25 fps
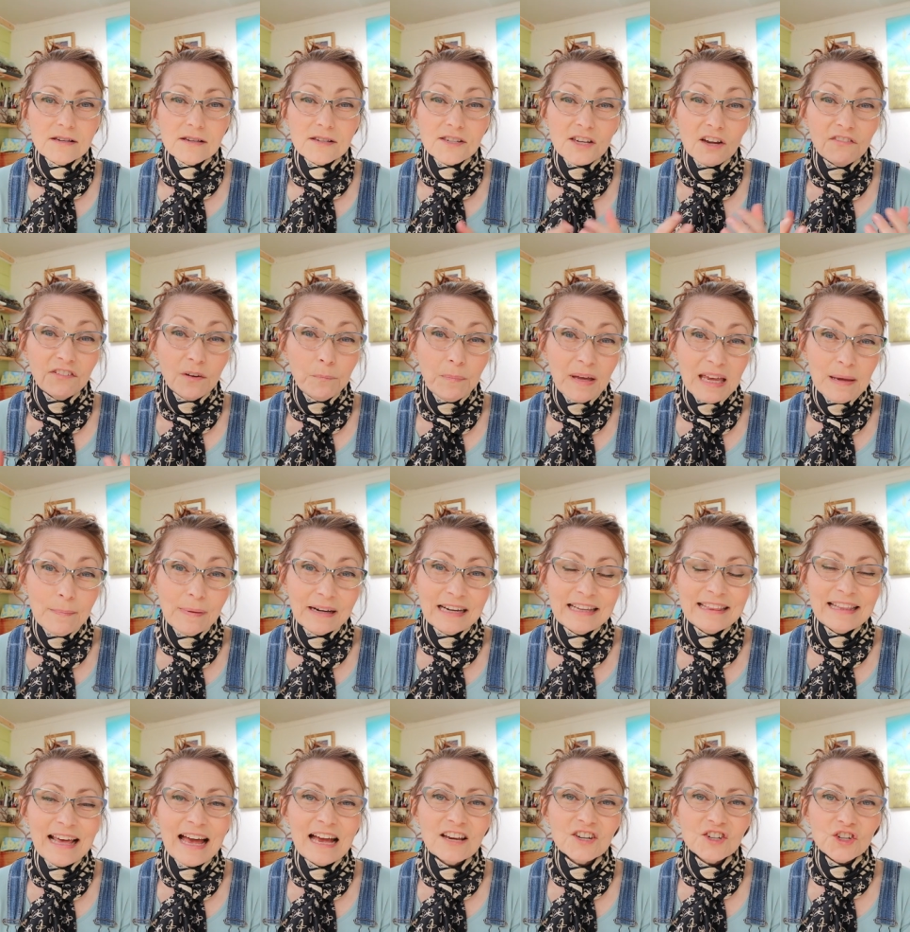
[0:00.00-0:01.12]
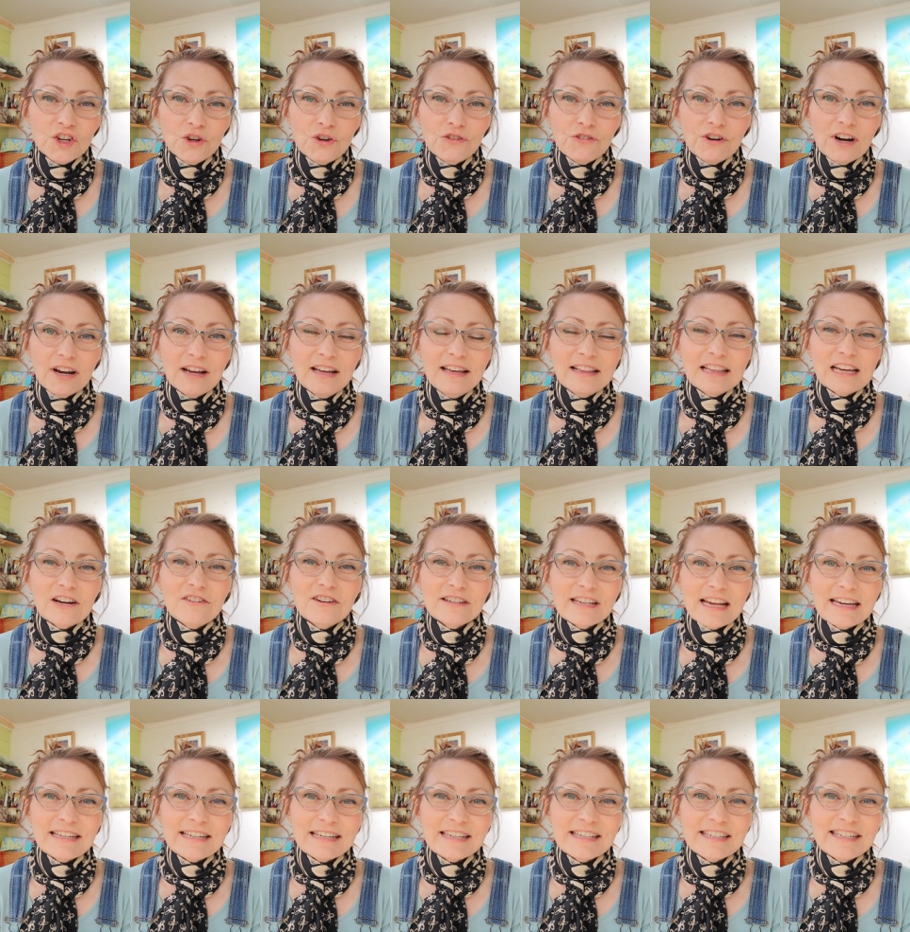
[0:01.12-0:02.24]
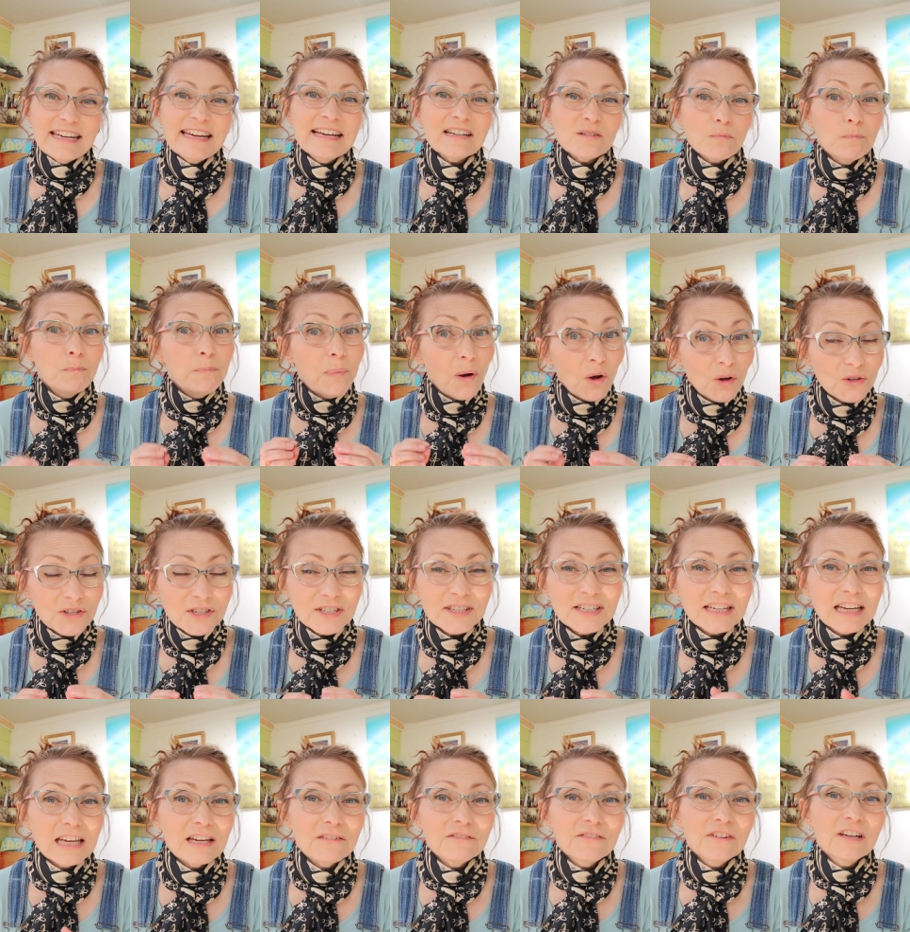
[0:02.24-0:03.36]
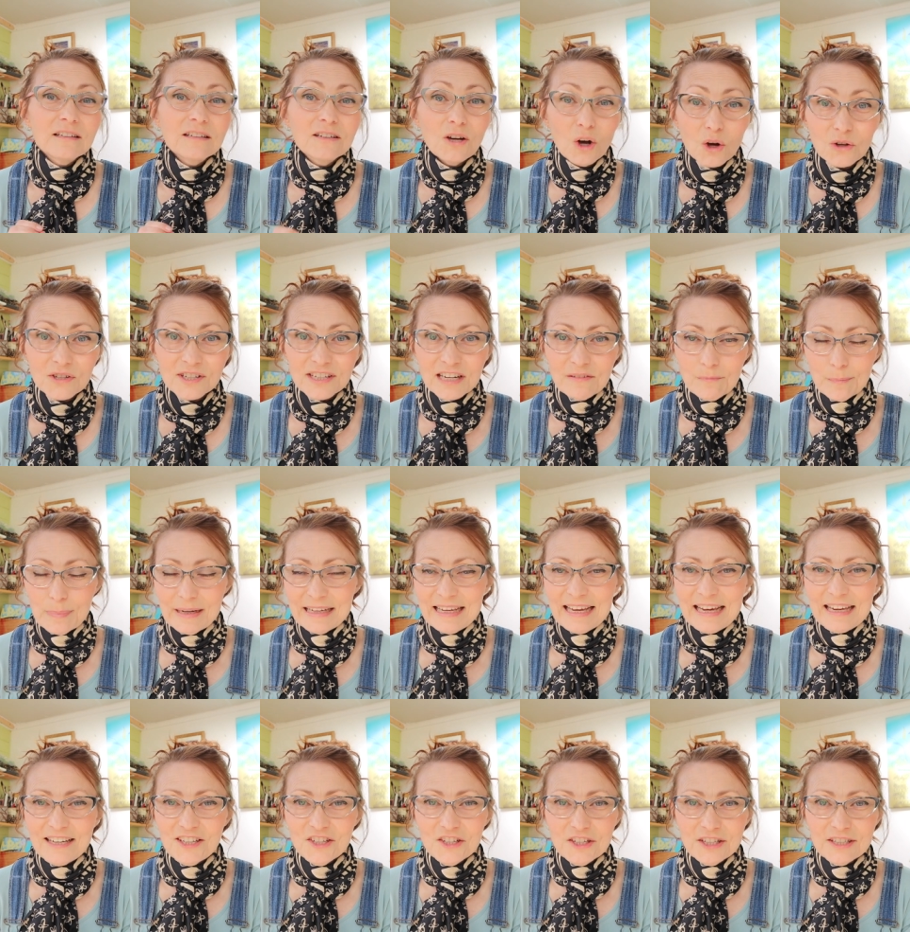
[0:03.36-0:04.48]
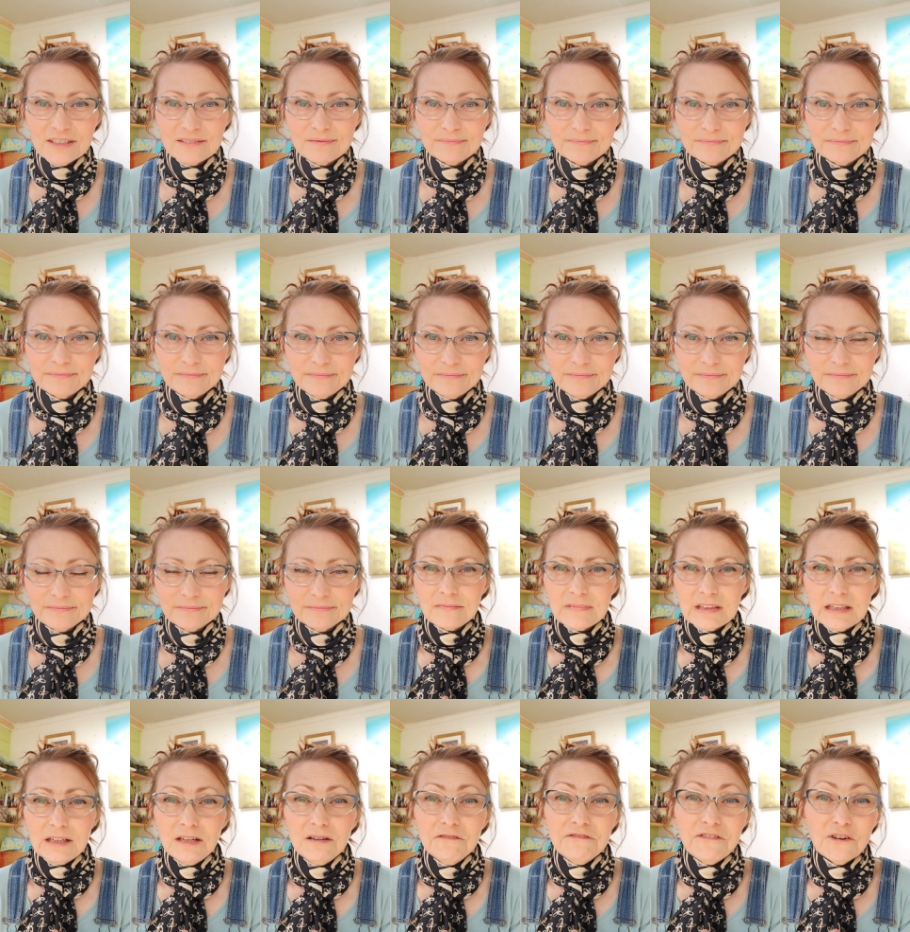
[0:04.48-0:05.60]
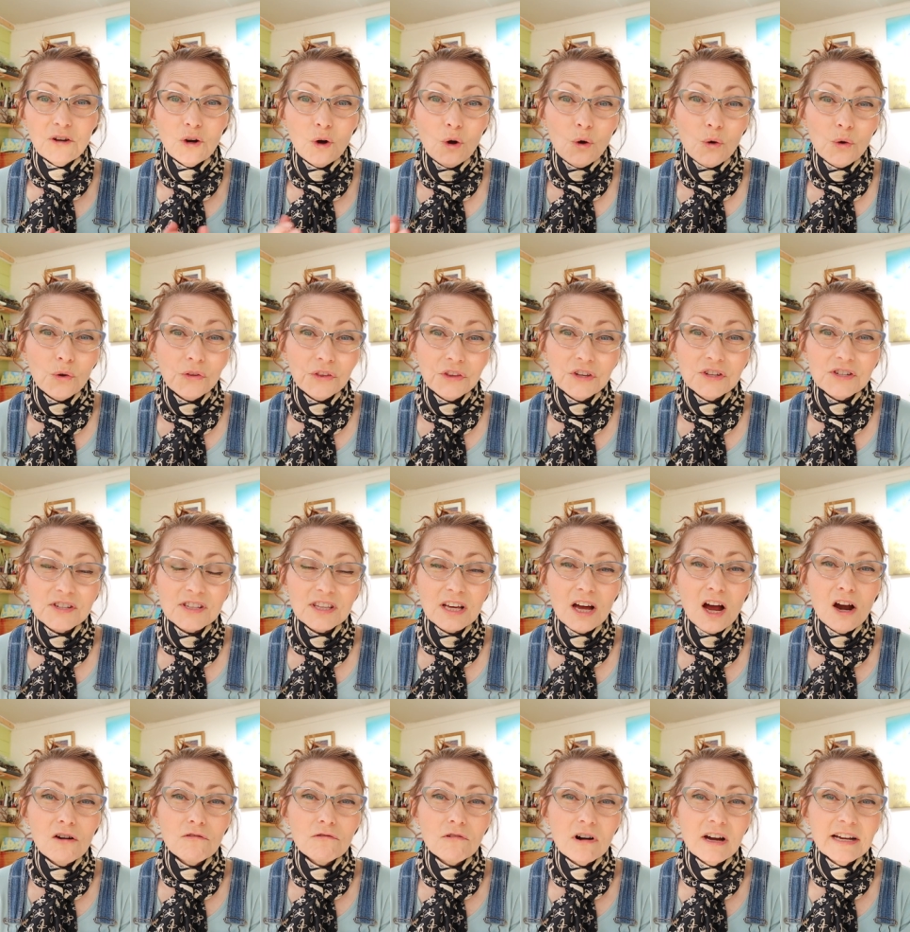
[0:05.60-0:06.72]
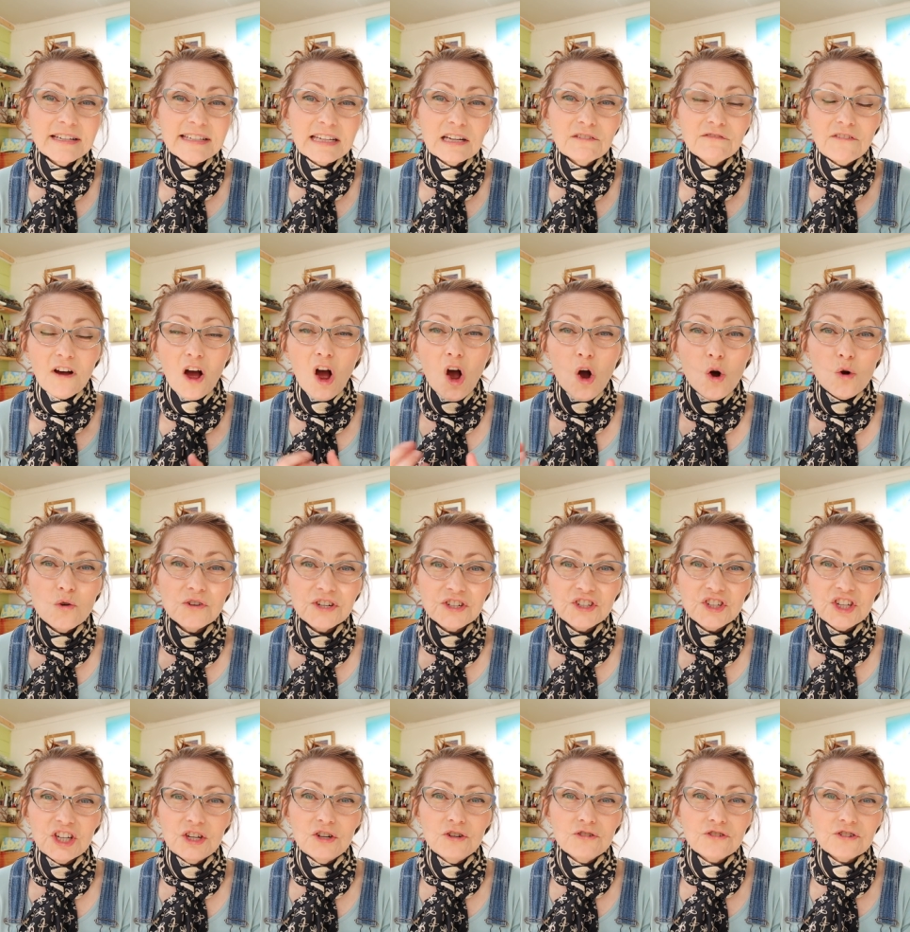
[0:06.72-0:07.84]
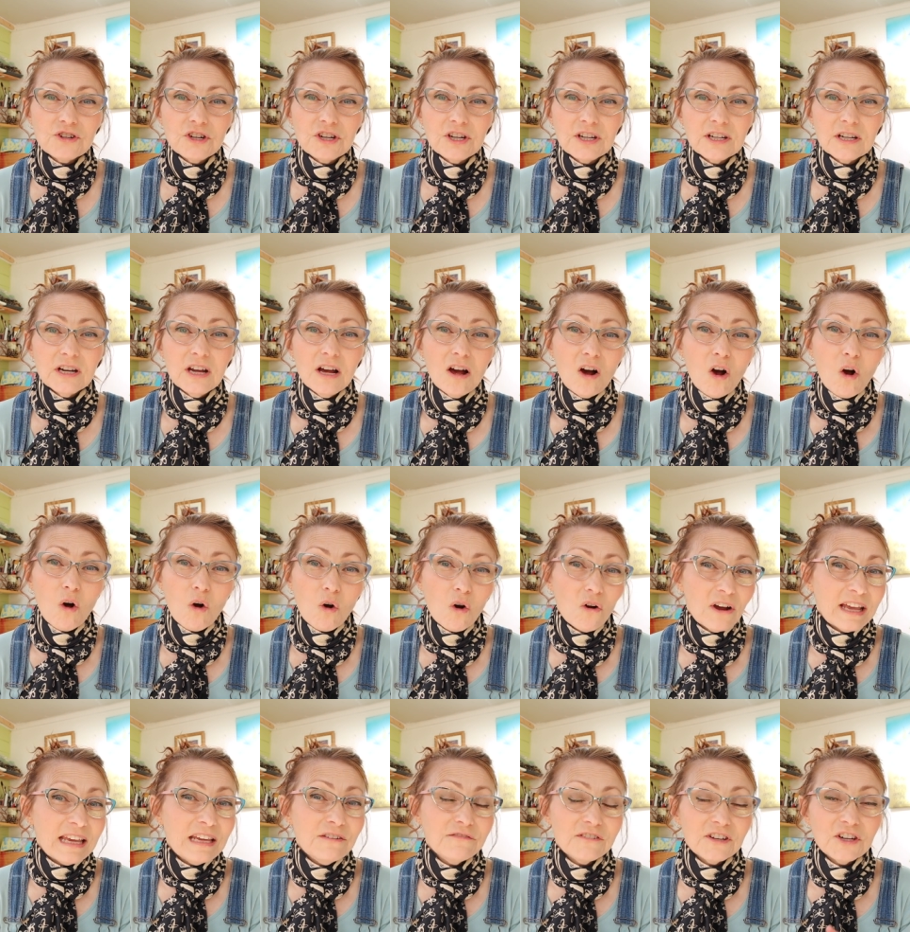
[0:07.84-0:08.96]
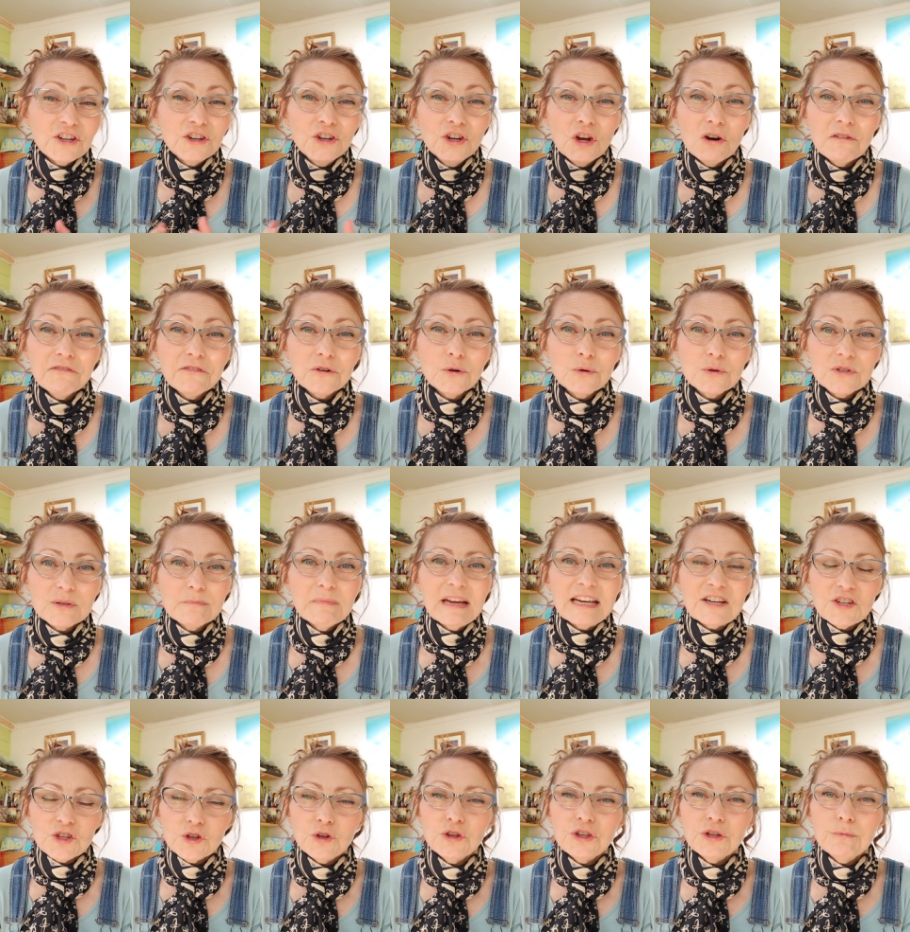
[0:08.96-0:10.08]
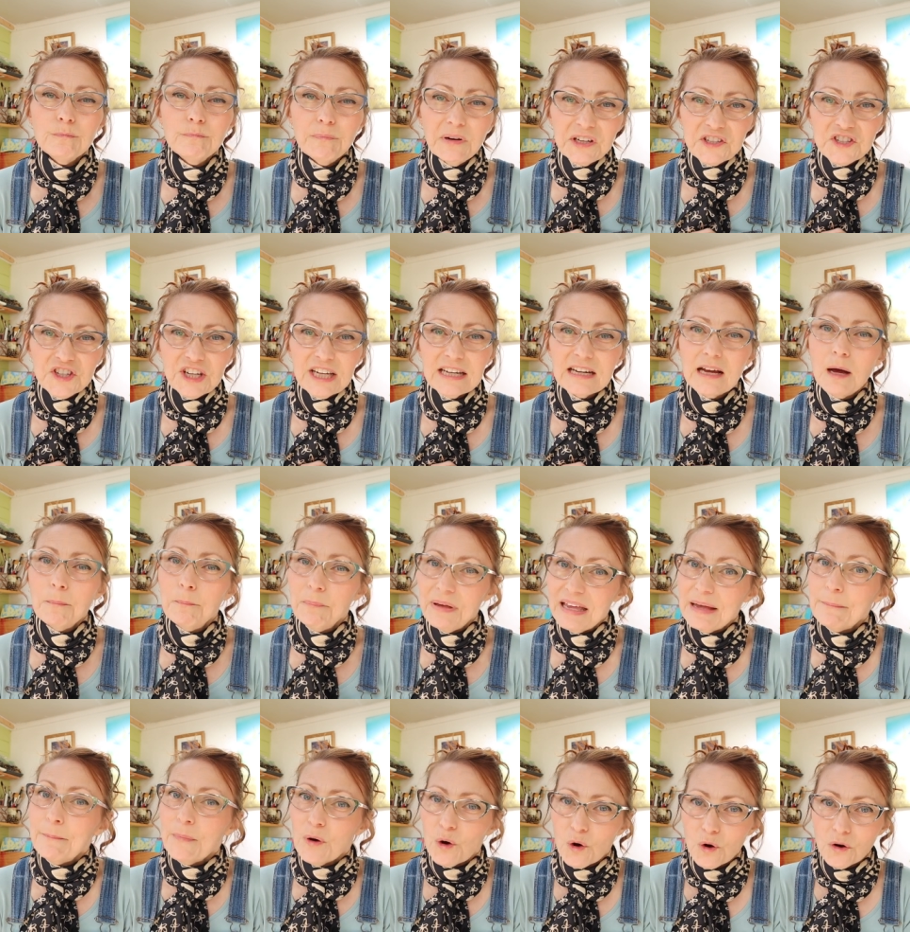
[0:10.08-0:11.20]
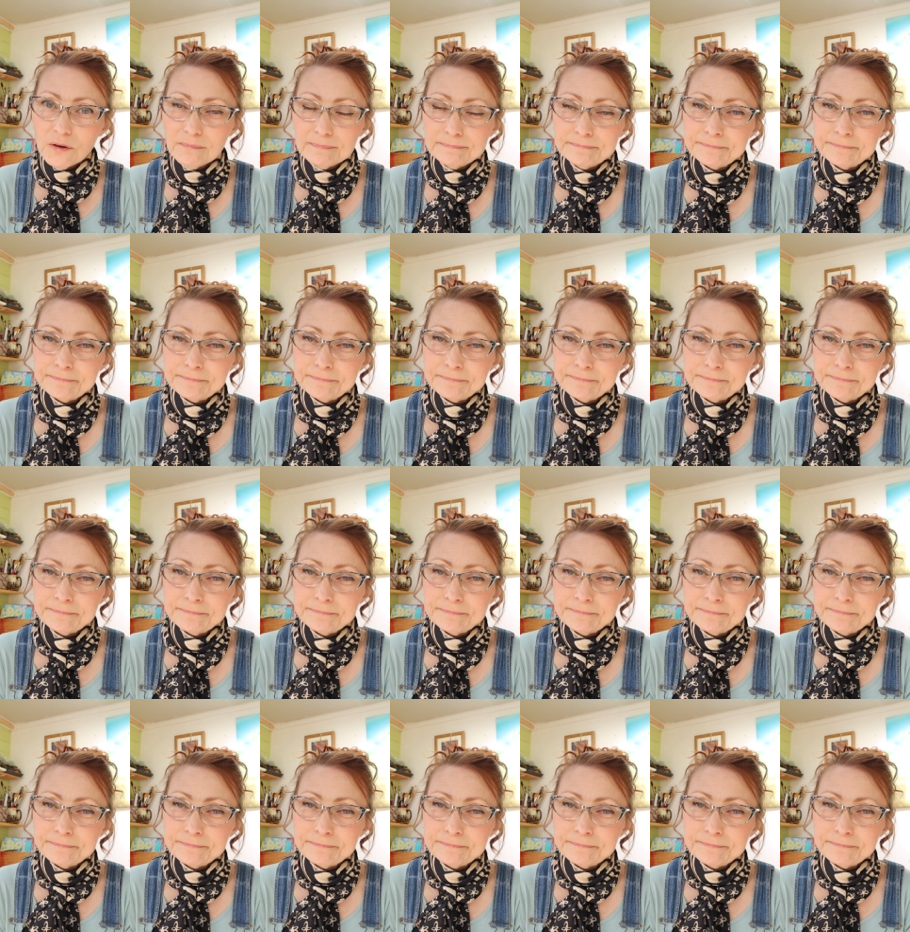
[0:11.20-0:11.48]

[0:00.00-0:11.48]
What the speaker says: So for people in that genre, there is a distinct positive cost implication. For authors that are writing for older children or even novels, make sure you budget a bit more.